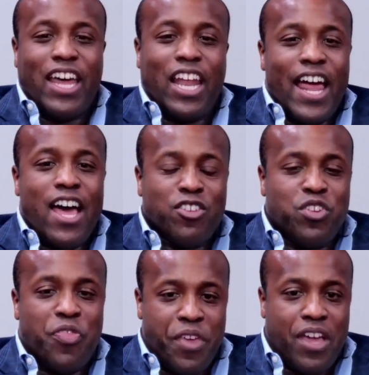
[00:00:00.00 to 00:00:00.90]
it allows
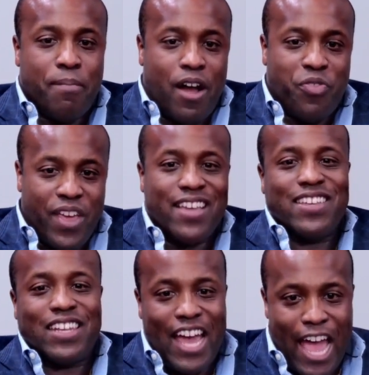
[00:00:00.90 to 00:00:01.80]
you to think about
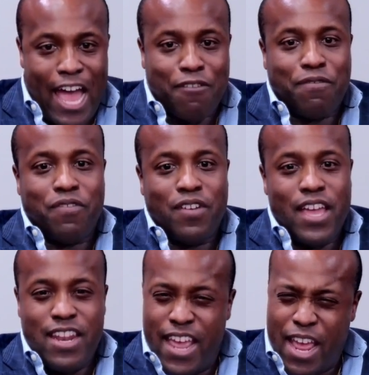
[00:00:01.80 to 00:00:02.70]
things and laugh
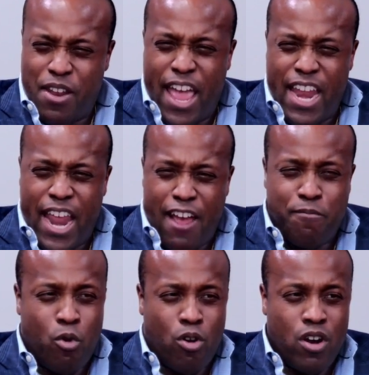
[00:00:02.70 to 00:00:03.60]
and, and, and
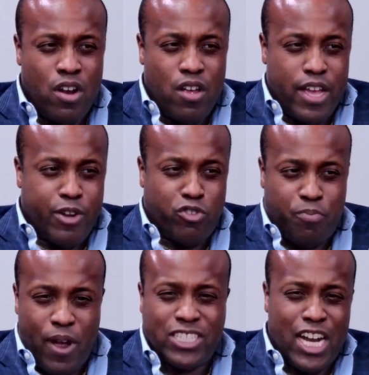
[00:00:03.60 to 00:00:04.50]
have more
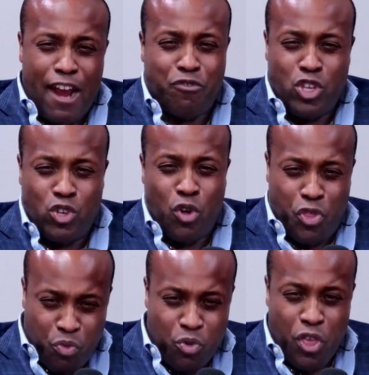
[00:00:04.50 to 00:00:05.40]
introspection after you go
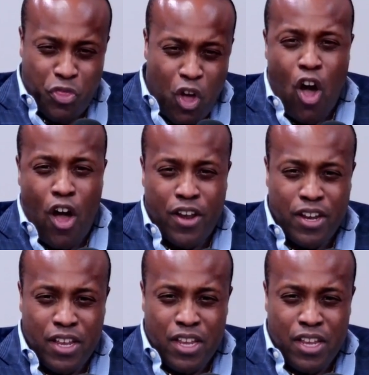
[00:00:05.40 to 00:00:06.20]
through the thought.